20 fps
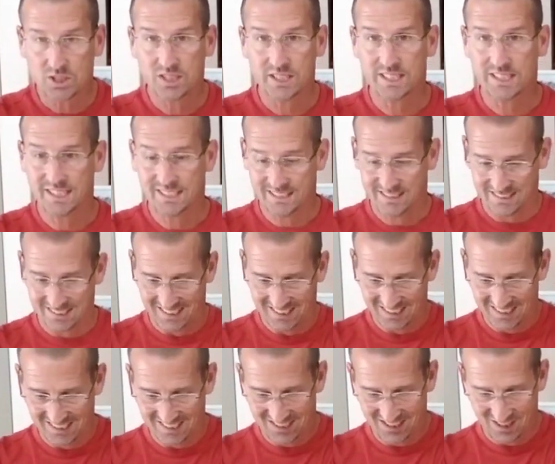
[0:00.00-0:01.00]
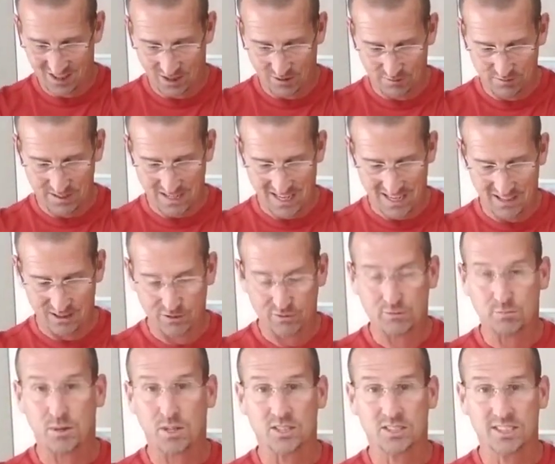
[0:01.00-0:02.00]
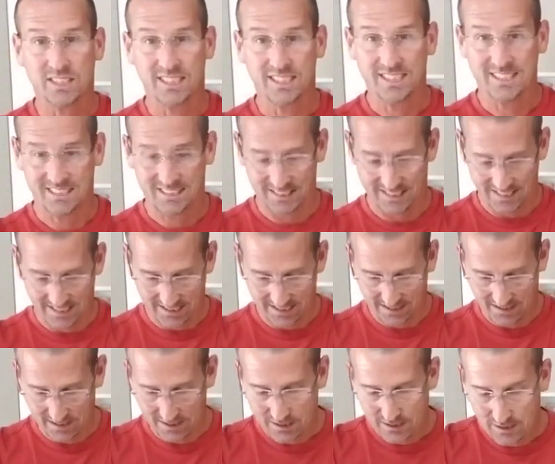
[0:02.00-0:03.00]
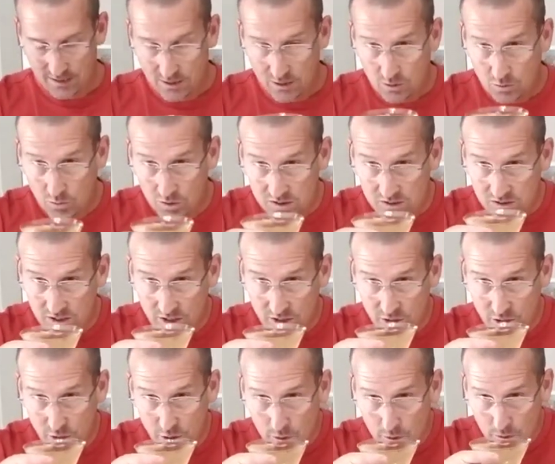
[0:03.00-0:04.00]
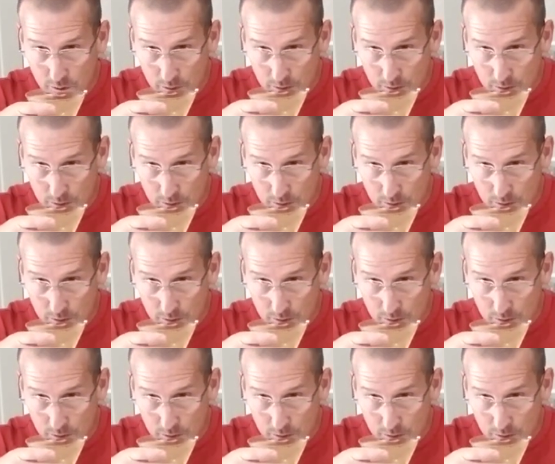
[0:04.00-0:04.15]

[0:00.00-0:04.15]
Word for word: cheese stuffed olive martini today with dinner.